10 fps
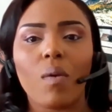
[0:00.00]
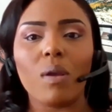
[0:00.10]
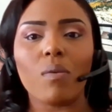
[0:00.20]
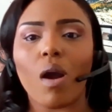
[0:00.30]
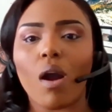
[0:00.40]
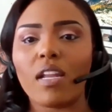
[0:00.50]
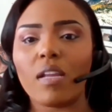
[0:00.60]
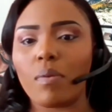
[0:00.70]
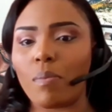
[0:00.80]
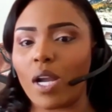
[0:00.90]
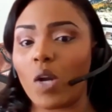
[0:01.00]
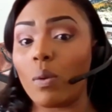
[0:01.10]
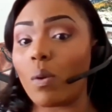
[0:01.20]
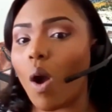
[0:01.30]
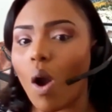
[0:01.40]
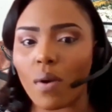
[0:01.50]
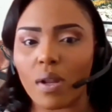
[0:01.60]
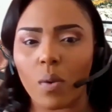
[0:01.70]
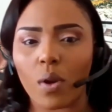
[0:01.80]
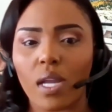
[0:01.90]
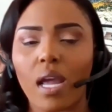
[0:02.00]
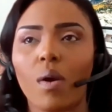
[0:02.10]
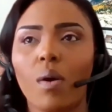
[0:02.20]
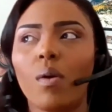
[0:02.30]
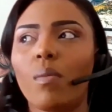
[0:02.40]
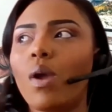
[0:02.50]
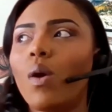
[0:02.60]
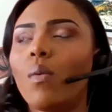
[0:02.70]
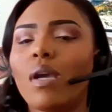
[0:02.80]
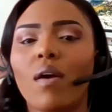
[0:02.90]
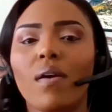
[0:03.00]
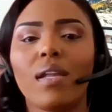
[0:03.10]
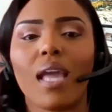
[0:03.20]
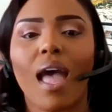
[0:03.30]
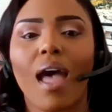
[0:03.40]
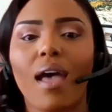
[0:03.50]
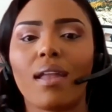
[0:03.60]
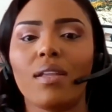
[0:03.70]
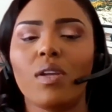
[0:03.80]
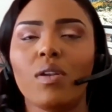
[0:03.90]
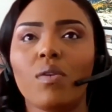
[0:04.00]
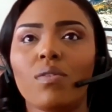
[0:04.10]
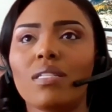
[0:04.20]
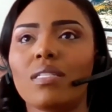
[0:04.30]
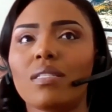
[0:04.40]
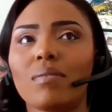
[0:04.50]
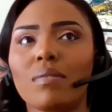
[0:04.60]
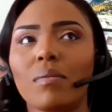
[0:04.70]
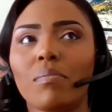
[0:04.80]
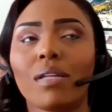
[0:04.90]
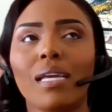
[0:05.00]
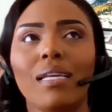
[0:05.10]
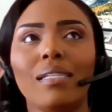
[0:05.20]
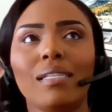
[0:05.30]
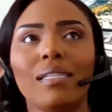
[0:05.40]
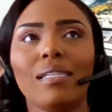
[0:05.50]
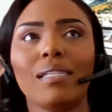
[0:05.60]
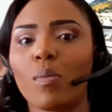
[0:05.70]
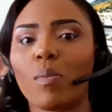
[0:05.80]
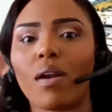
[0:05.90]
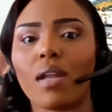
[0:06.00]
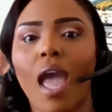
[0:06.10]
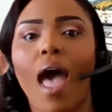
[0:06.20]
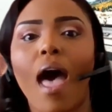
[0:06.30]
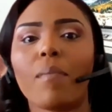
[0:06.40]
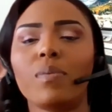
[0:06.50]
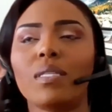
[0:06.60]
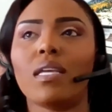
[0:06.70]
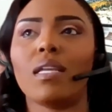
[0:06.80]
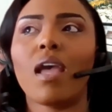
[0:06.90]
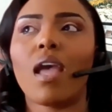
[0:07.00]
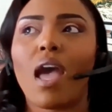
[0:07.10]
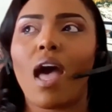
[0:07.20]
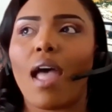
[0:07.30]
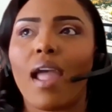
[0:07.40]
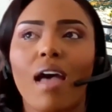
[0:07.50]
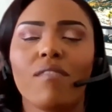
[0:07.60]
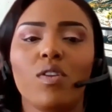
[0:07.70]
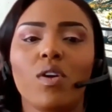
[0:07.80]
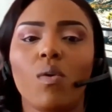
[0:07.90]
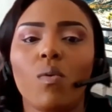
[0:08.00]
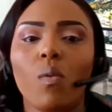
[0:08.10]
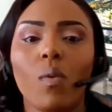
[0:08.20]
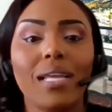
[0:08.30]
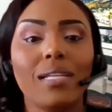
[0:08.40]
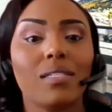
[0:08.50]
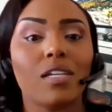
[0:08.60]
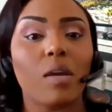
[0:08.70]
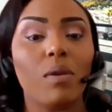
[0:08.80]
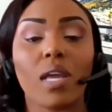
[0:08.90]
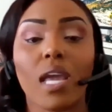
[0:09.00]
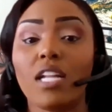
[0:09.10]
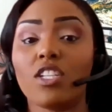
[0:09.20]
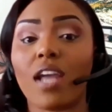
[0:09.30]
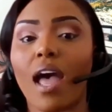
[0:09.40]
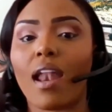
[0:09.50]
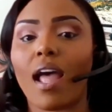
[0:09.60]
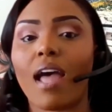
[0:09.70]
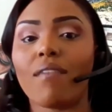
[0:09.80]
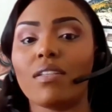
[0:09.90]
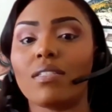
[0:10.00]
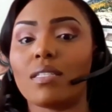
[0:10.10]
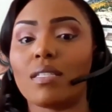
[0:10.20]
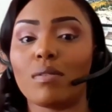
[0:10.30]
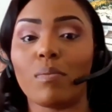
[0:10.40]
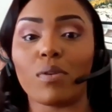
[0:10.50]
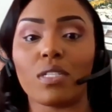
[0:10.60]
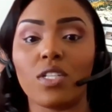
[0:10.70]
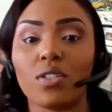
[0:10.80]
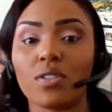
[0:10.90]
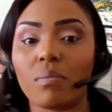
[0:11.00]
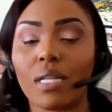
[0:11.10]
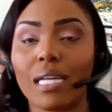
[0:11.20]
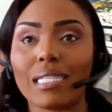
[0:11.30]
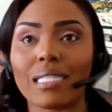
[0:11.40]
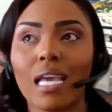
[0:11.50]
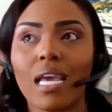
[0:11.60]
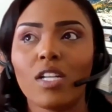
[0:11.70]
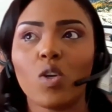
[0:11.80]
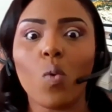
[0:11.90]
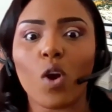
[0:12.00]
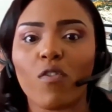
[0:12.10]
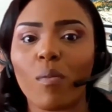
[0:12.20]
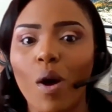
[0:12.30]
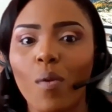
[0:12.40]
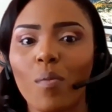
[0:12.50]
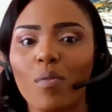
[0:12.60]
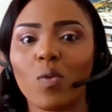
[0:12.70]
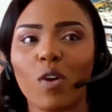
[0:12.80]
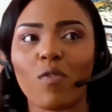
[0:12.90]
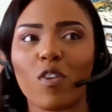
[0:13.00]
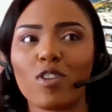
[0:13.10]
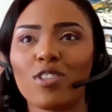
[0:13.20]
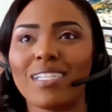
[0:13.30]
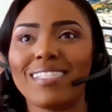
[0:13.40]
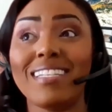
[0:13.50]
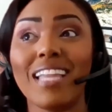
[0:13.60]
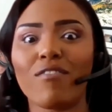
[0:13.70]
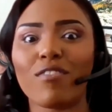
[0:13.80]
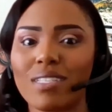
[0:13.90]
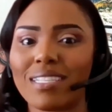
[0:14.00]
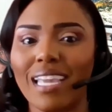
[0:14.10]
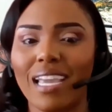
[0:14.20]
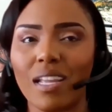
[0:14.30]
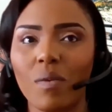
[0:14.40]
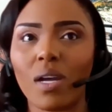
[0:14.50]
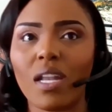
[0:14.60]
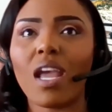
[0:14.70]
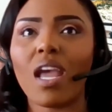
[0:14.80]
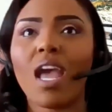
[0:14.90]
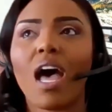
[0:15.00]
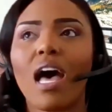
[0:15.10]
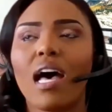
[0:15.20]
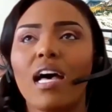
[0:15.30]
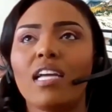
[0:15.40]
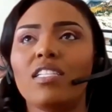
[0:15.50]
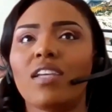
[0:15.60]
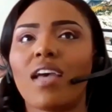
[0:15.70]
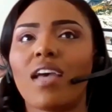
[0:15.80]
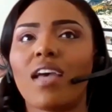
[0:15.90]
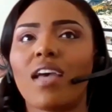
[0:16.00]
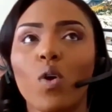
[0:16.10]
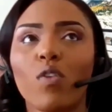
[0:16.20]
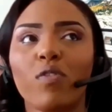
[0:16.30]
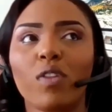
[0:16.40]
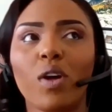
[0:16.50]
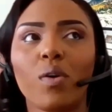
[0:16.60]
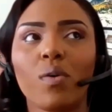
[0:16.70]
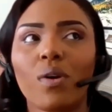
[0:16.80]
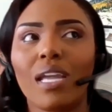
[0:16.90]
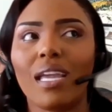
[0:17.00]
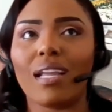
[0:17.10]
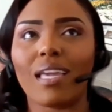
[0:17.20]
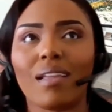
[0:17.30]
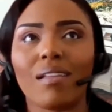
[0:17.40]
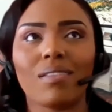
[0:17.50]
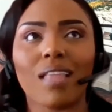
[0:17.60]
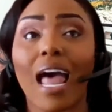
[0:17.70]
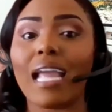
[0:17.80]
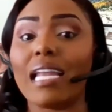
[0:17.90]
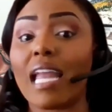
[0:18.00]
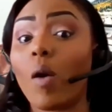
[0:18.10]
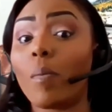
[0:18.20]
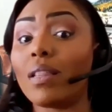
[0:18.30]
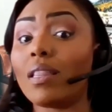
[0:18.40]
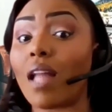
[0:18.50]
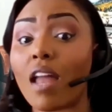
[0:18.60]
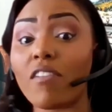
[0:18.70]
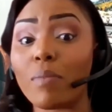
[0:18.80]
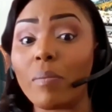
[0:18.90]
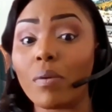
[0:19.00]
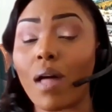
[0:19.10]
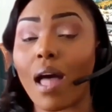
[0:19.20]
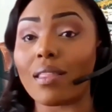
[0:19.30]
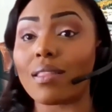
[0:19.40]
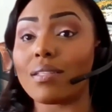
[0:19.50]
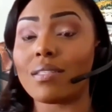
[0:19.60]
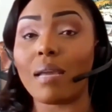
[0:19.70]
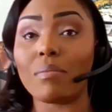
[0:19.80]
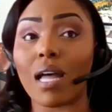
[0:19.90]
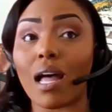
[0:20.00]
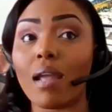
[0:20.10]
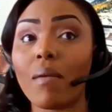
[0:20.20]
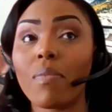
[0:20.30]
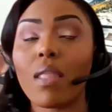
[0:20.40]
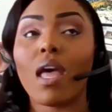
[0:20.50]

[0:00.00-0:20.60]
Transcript: We were already prepared. We were already working at home. We already had, the systems in place and the third-party apps. And I have, ways to communicate and chat. I have the systems and procedures in place to work from home, to work virtually, to never see anyone, to have the workflow, and that I can help a lot of people at the same time.